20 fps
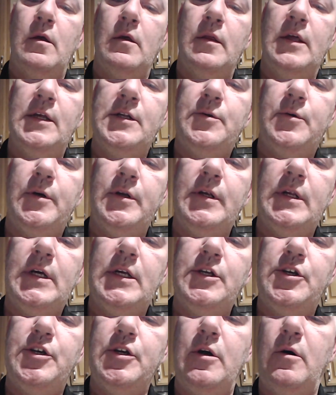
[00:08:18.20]
This one
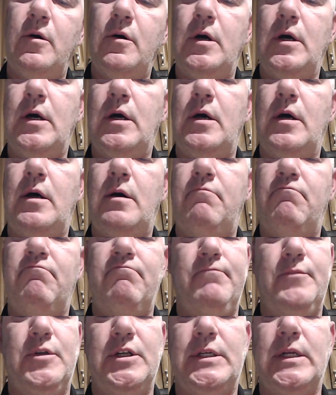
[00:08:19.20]
does show
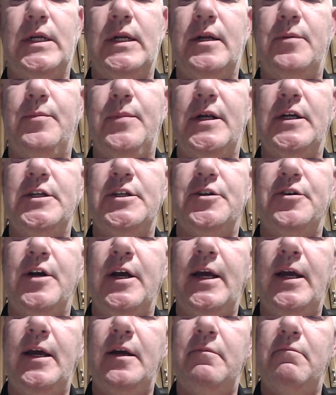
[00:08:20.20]
just a little bit of
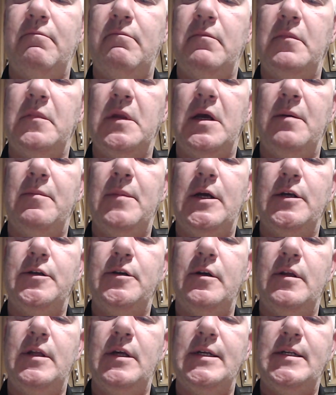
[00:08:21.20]
stringing. I'm not
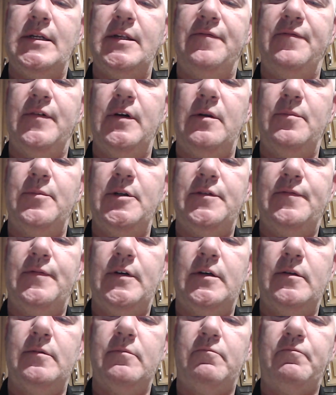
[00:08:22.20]
sure that's the filament's
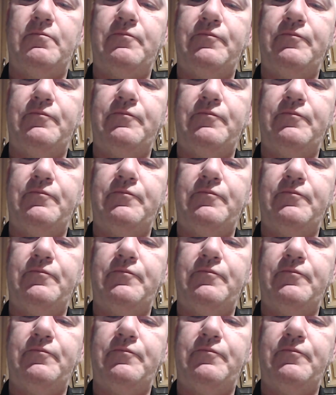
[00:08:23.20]
fault.